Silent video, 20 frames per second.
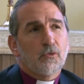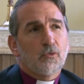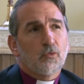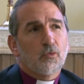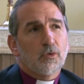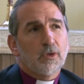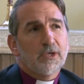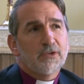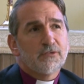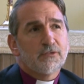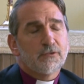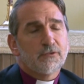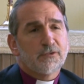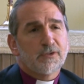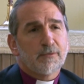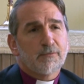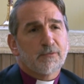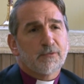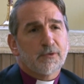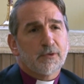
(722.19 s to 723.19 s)

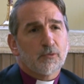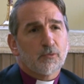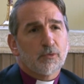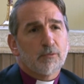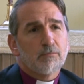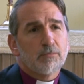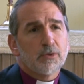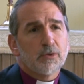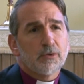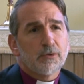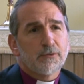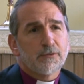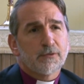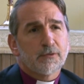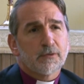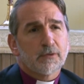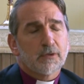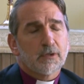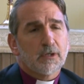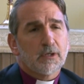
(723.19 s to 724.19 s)
relationships that were
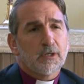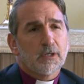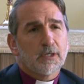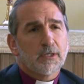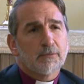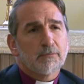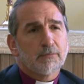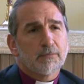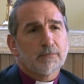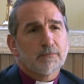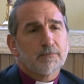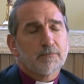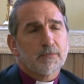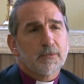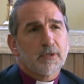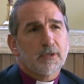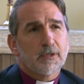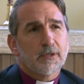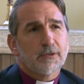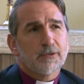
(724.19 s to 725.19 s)
built,
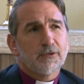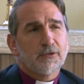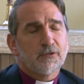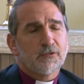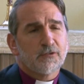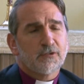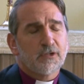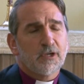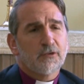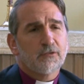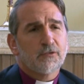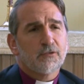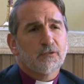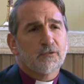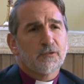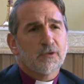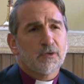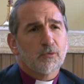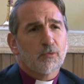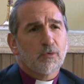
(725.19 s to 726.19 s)
the
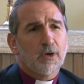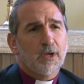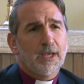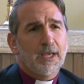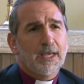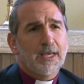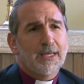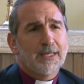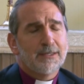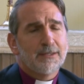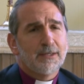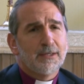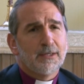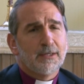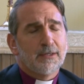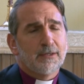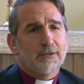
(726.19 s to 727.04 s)
discussions that were had,